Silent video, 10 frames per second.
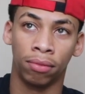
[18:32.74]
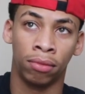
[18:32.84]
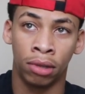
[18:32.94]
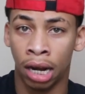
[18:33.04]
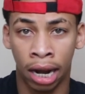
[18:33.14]

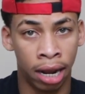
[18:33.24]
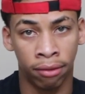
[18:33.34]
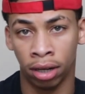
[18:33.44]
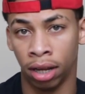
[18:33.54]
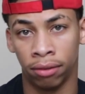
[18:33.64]
then I
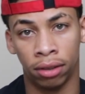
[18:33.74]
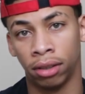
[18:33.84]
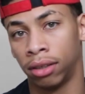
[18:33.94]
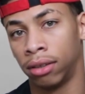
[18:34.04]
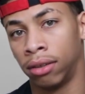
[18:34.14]
never loved her.
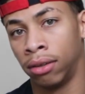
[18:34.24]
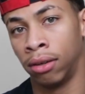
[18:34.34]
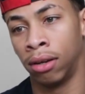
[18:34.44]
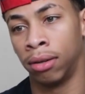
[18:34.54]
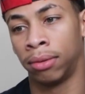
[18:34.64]
You
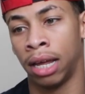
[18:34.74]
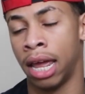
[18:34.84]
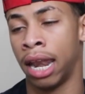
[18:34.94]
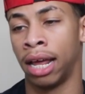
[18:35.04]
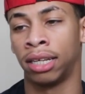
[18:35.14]
know what I'm saying?
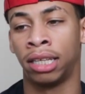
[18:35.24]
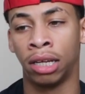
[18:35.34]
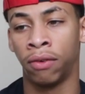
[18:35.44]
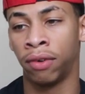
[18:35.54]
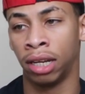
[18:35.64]
And I
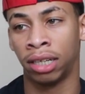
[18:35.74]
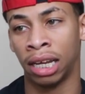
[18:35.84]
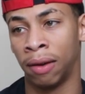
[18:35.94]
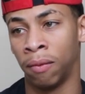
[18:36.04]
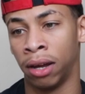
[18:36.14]
still feel the
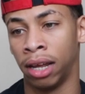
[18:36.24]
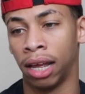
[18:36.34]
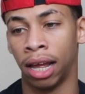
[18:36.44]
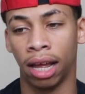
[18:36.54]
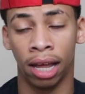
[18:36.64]
same way
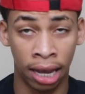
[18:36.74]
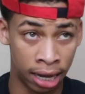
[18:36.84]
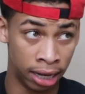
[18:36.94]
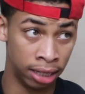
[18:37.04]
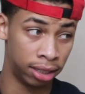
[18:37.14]

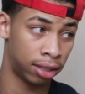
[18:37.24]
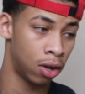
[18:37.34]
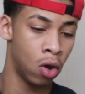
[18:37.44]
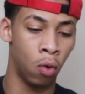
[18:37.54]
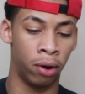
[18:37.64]
as
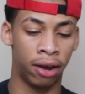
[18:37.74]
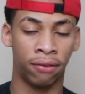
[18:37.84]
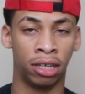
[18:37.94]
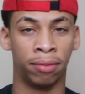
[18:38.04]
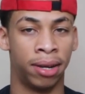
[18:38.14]
when I
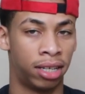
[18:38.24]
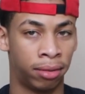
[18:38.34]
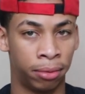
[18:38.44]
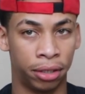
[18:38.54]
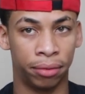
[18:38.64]
first met
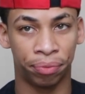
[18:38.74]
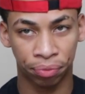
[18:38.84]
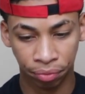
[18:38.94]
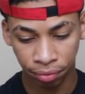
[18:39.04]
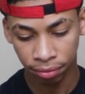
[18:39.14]

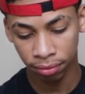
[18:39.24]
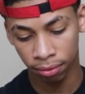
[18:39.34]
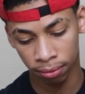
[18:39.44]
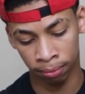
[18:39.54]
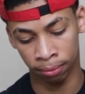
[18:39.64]

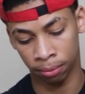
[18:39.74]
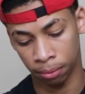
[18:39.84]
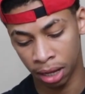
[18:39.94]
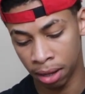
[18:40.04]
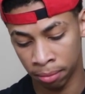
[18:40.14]
Sabrina.
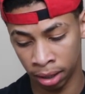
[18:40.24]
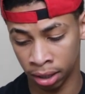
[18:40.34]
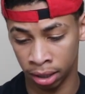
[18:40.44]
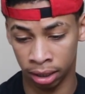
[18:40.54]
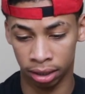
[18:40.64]

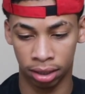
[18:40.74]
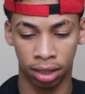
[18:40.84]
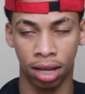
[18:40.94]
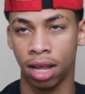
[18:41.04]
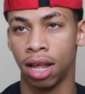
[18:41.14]
Because
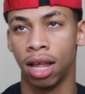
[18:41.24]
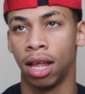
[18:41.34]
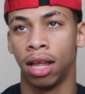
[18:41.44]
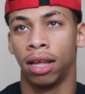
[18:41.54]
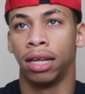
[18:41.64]

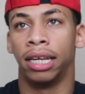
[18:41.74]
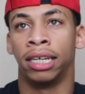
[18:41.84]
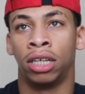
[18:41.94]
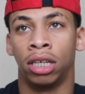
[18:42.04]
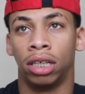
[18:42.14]

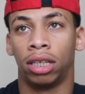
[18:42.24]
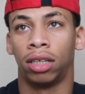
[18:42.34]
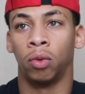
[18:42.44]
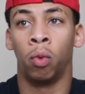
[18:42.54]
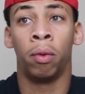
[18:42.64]
it's just
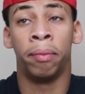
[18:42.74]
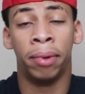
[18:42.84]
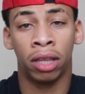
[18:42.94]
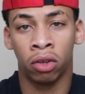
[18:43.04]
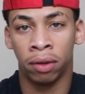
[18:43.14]
what we've
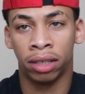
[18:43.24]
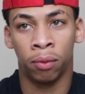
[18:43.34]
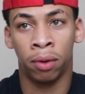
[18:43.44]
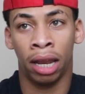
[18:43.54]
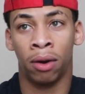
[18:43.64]
been through.
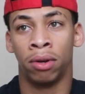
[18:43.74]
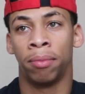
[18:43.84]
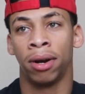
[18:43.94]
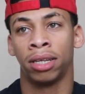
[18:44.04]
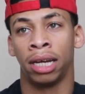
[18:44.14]
We like when a
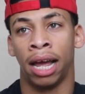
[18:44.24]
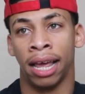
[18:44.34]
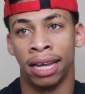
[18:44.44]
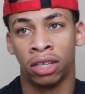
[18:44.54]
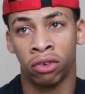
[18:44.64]
person got
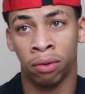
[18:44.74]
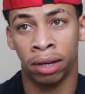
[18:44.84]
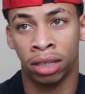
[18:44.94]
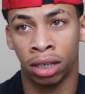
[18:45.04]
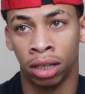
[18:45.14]
history with
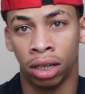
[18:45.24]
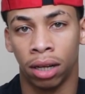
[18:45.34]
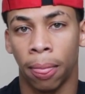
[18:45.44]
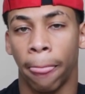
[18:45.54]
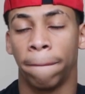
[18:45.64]
each other,
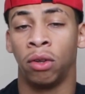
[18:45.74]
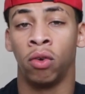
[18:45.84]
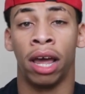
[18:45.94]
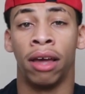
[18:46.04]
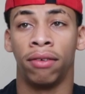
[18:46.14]
you
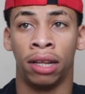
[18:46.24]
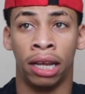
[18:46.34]
have